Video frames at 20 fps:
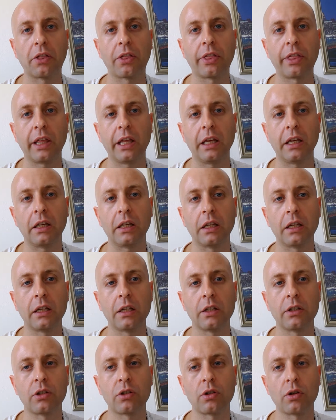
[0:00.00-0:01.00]
thing.
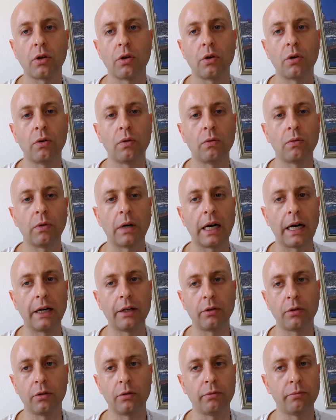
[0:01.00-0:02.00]
So I
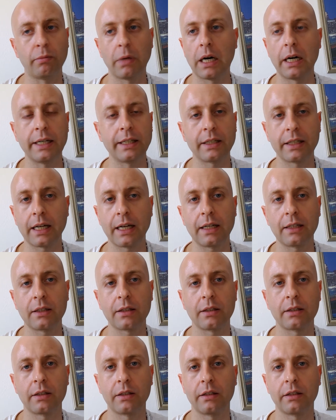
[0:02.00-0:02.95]
don't mind that.